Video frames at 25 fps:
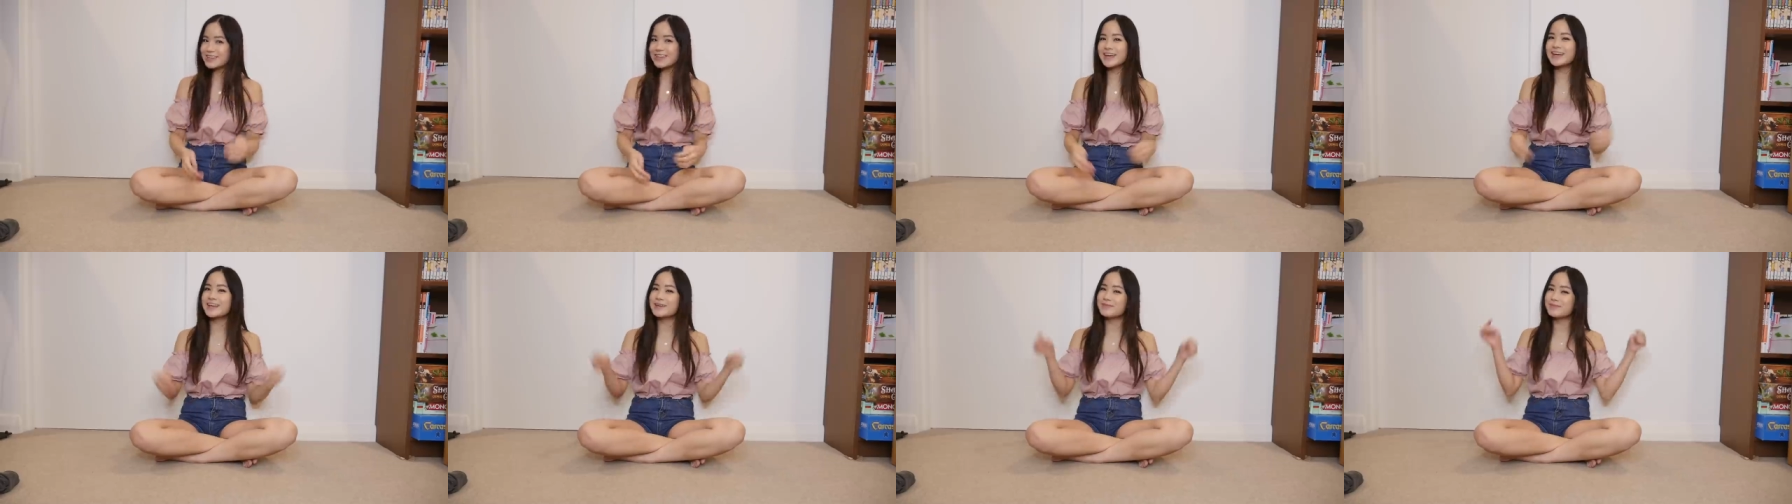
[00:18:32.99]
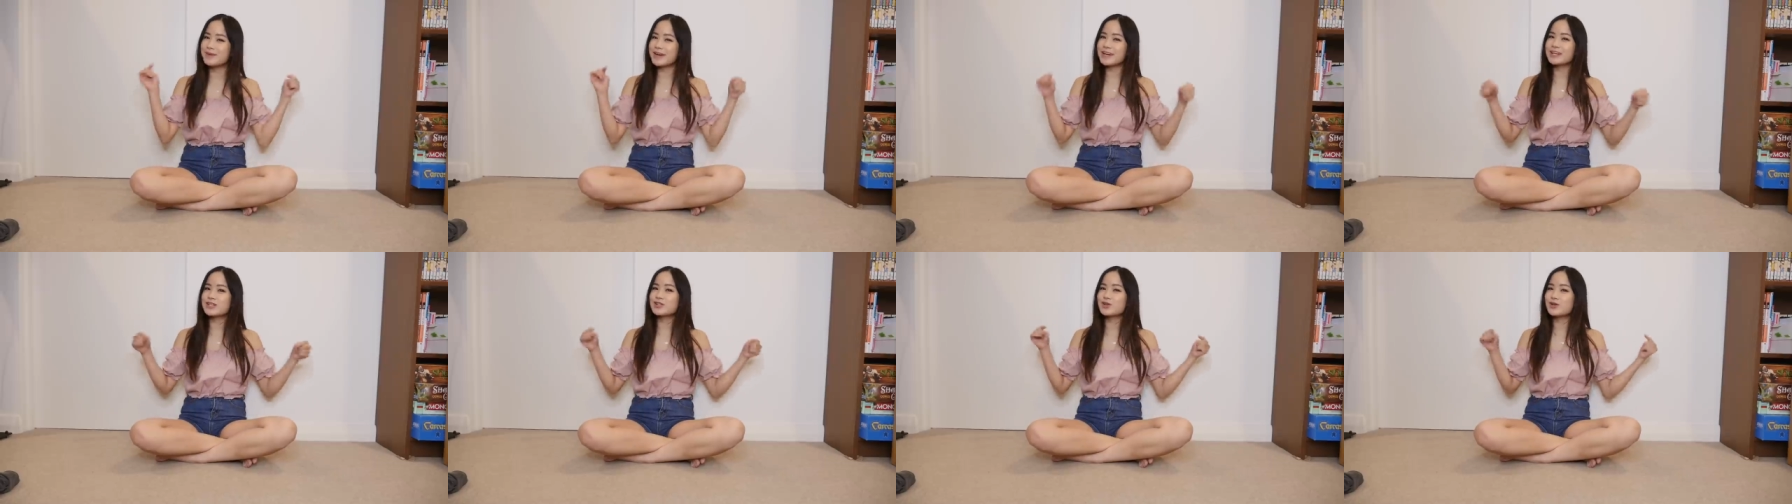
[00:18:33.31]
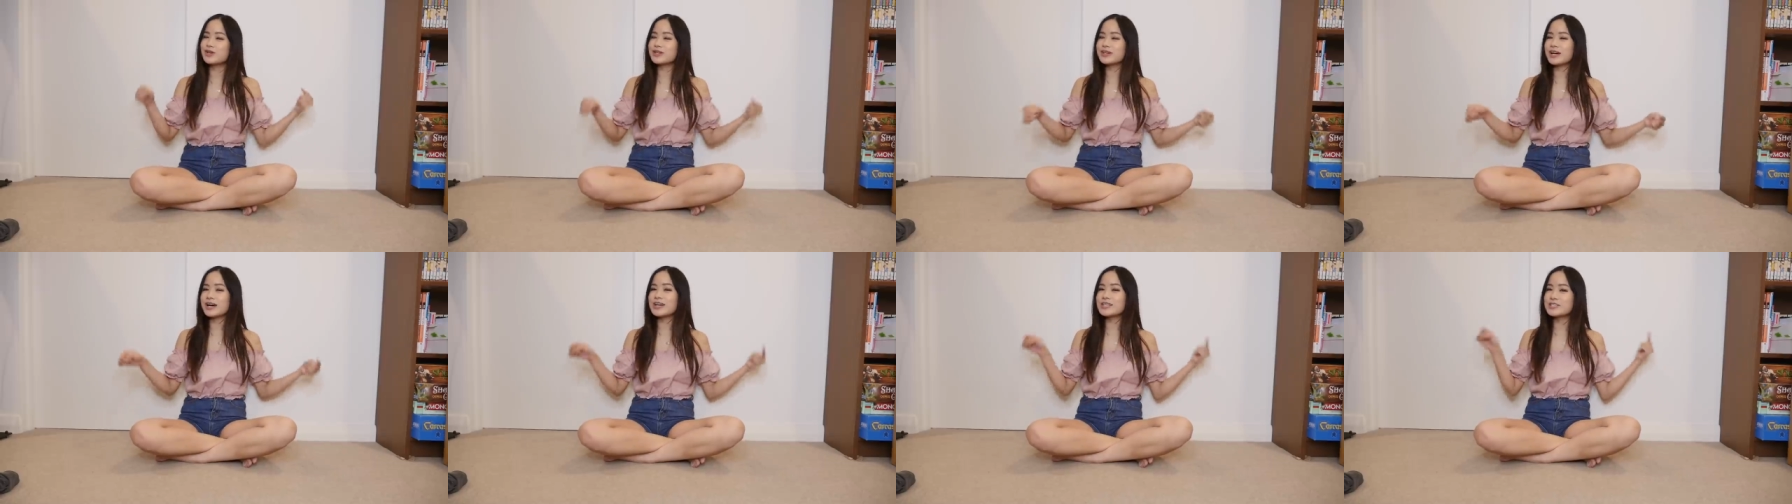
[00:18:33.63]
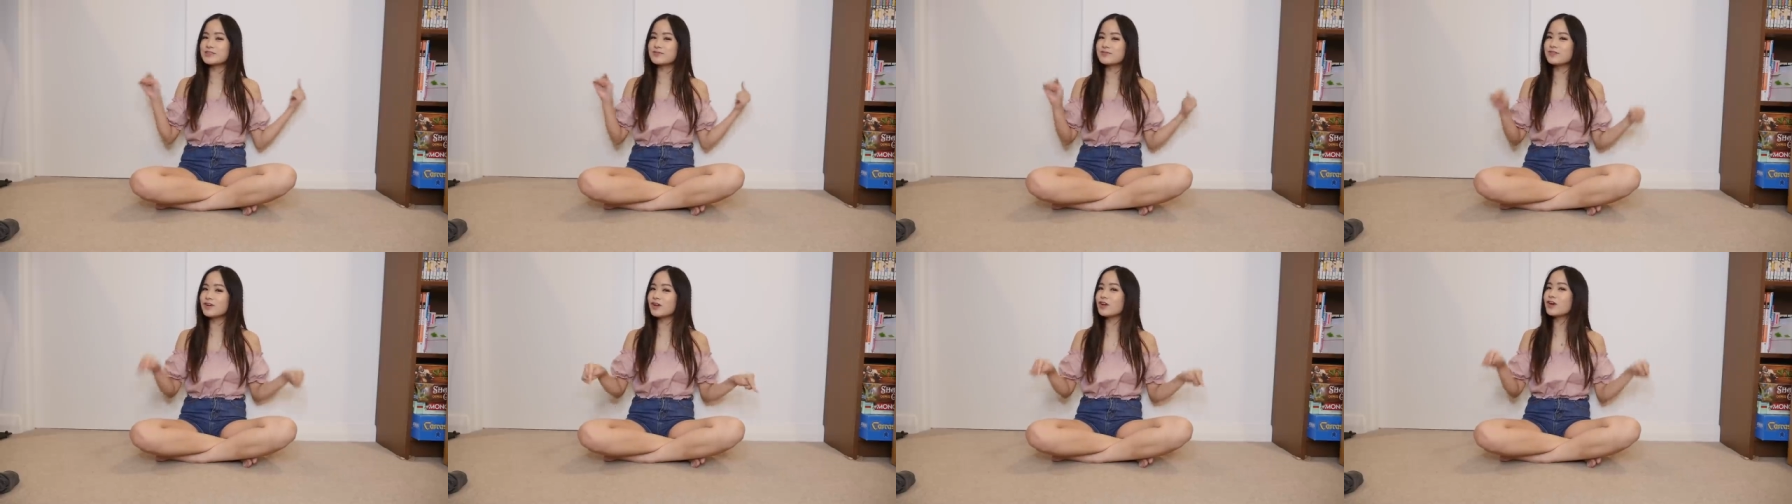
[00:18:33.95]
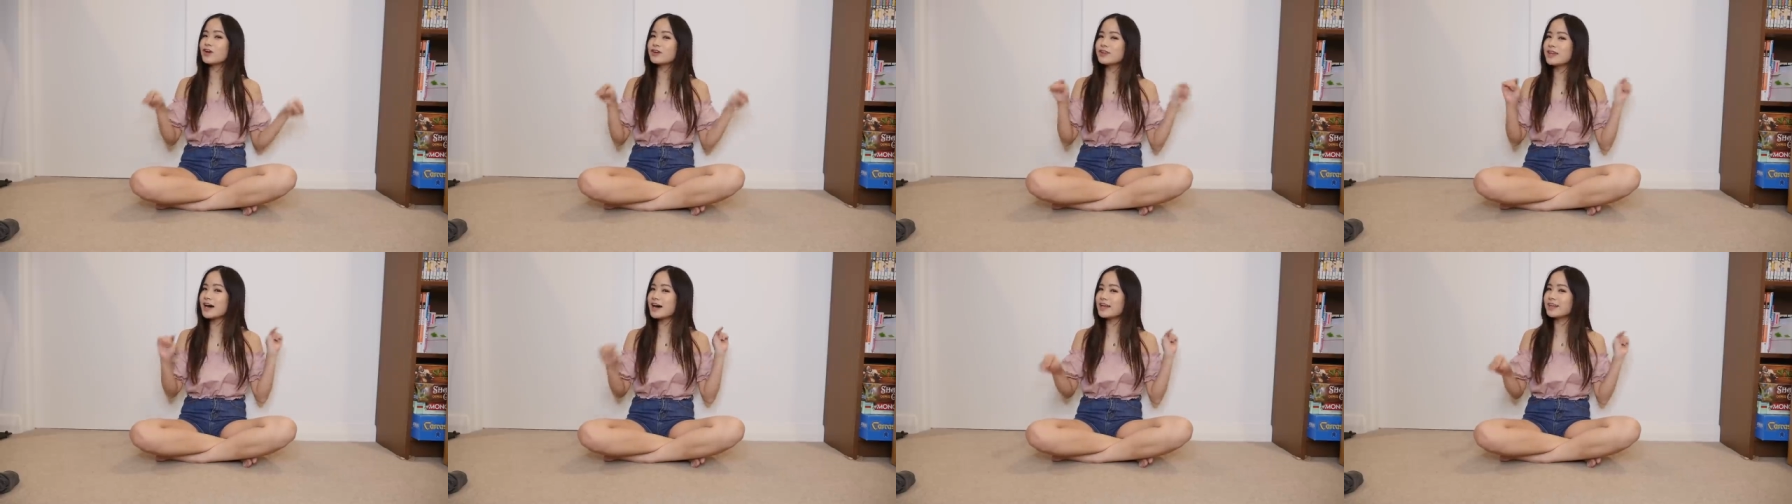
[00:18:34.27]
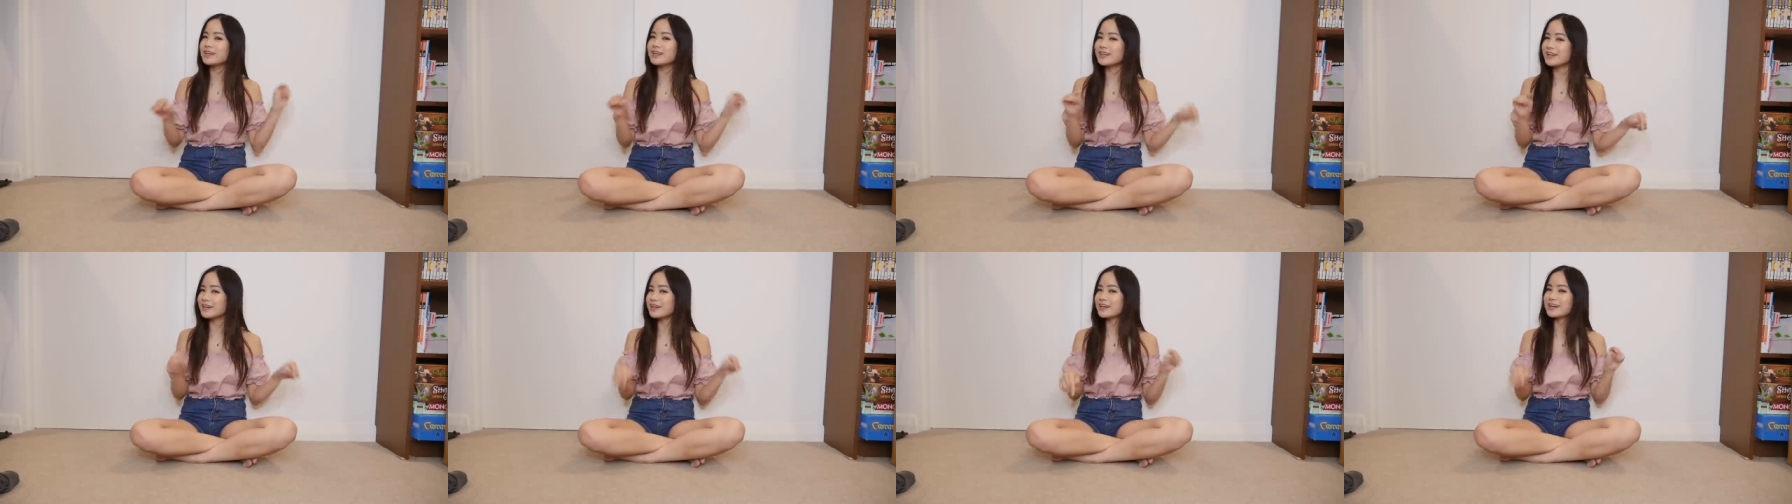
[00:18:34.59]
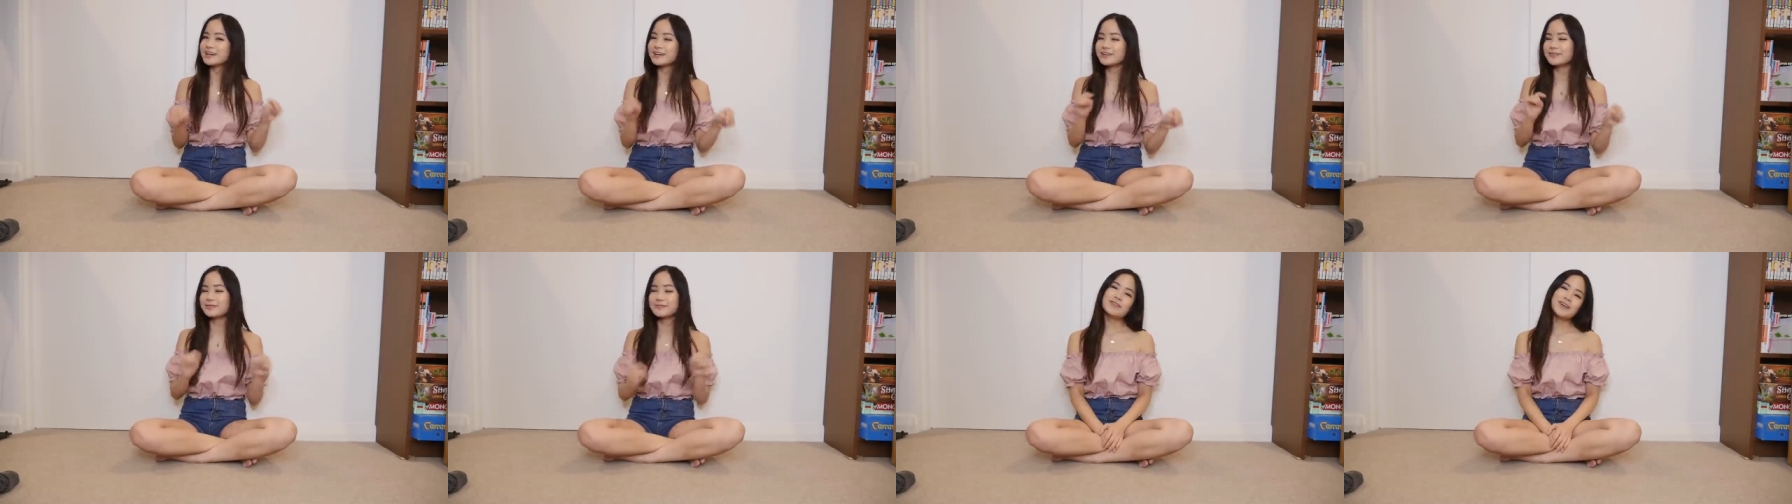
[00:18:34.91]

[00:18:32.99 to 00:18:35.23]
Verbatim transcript: then make sure you guys follow that link.